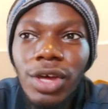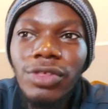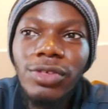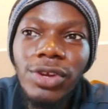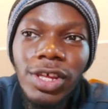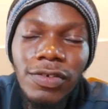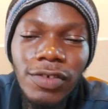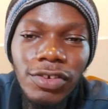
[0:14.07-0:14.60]

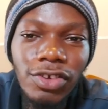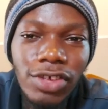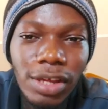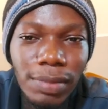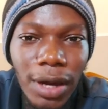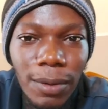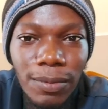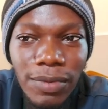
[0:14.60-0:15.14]
So this video is
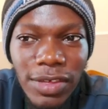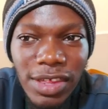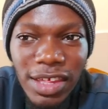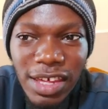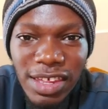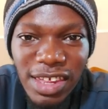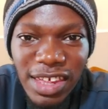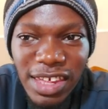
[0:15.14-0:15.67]
about
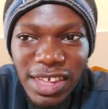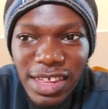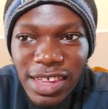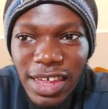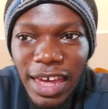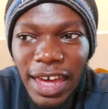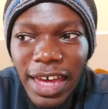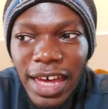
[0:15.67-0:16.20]

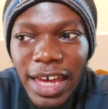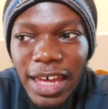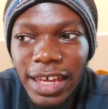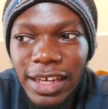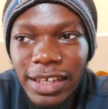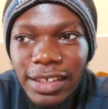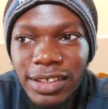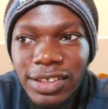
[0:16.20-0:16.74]
businesses
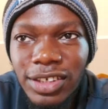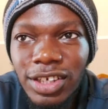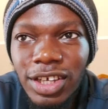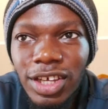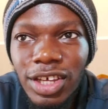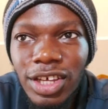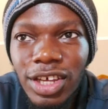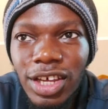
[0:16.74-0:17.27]
and
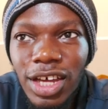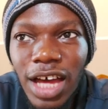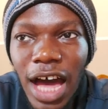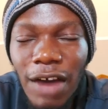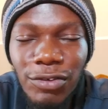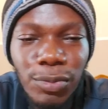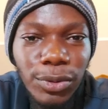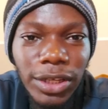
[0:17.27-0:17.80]

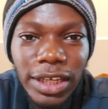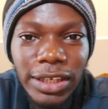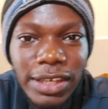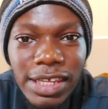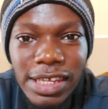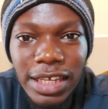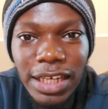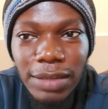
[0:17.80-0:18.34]
I have to put a
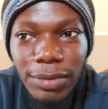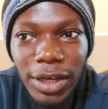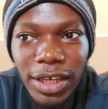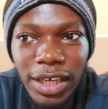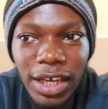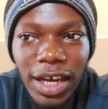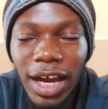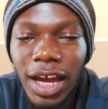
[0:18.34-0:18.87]
disclaimer here.